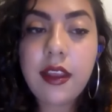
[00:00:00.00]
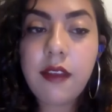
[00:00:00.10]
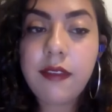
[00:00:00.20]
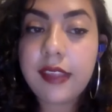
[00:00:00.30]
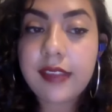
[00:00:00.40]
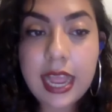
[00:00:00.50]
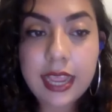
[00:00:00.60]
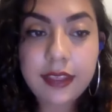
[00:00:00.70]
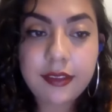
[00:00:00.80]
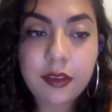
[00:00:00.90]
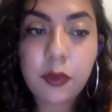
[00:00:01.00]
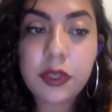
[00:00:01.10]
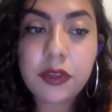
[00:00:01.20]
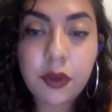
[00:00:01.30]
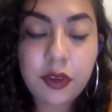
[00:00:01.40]
of his eyes
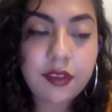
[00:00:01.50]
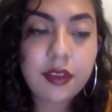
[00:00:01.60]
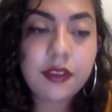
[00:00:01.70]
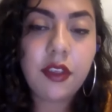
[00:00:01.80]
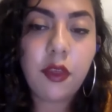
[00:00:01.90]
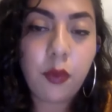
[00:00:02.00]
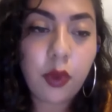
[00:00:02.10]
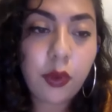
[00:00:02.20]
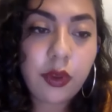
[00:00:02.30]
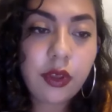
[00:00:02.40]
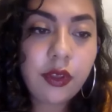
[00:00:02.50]
returns to the road.